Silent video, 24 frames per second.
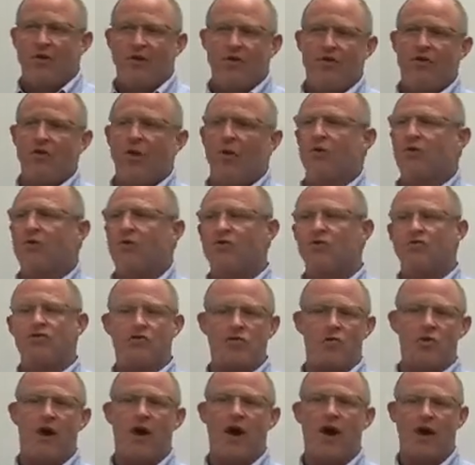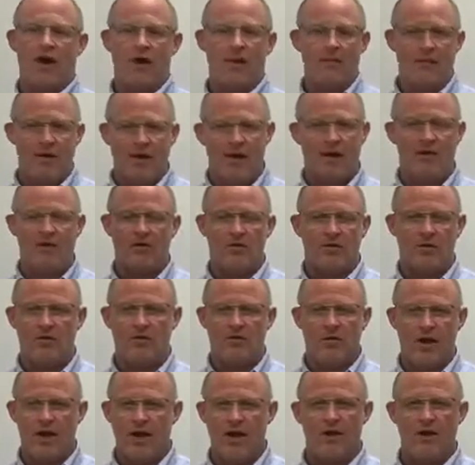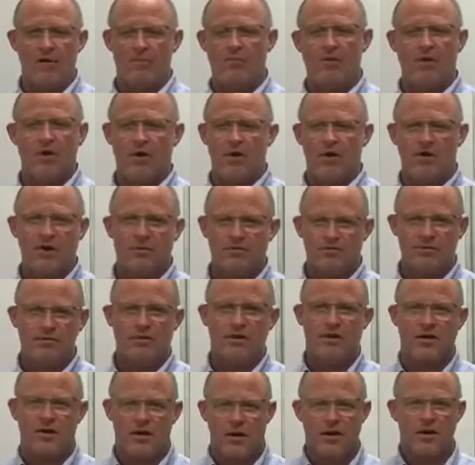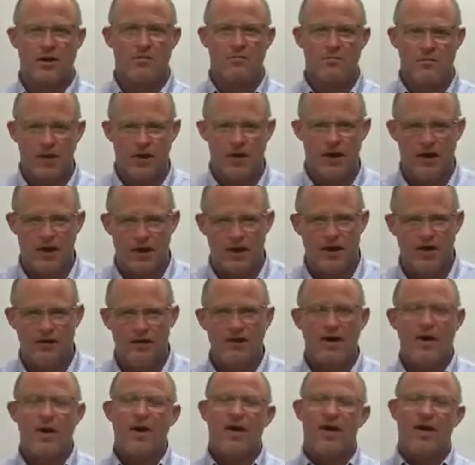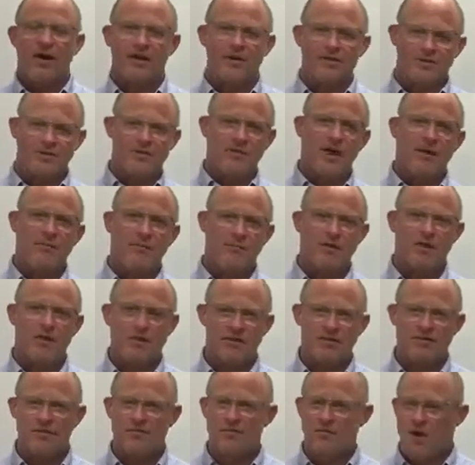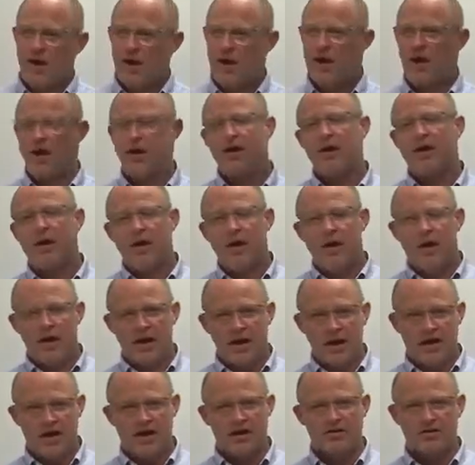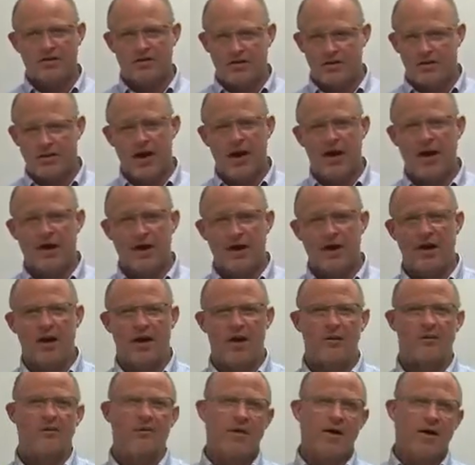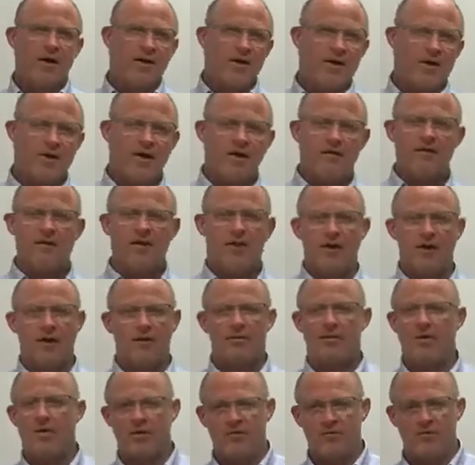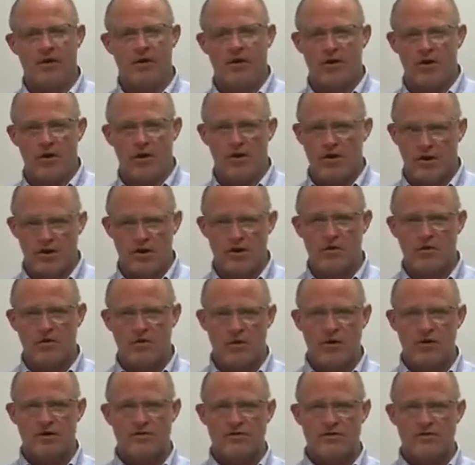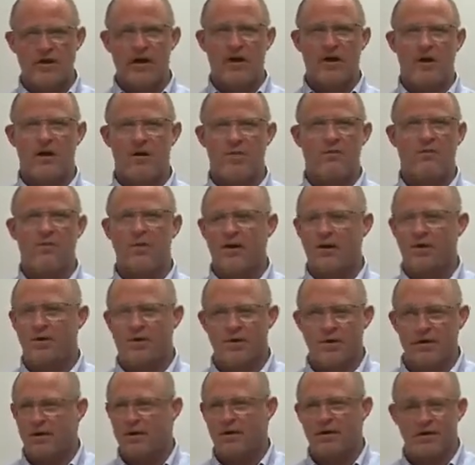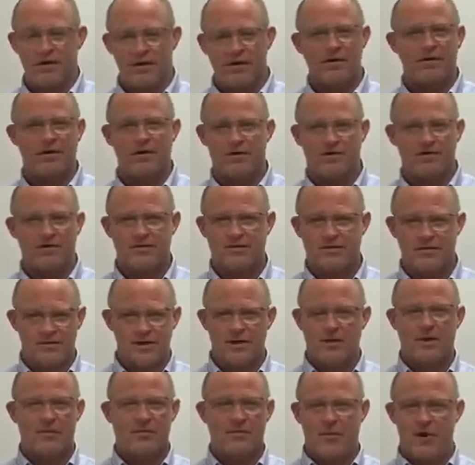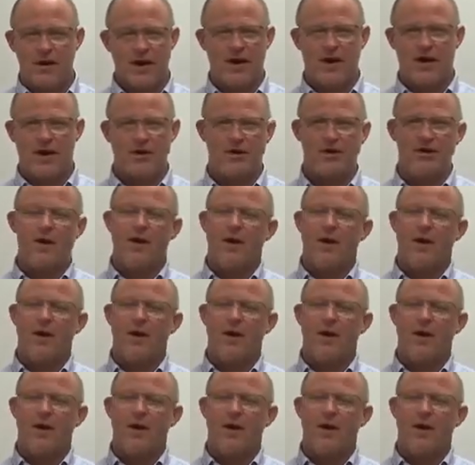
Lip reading: don't try to make it look like you put lipstick on a pig. Accept that it's a pig and shine it up, give it a little bit of a curly cue on its tail, but you know, it's still a pig.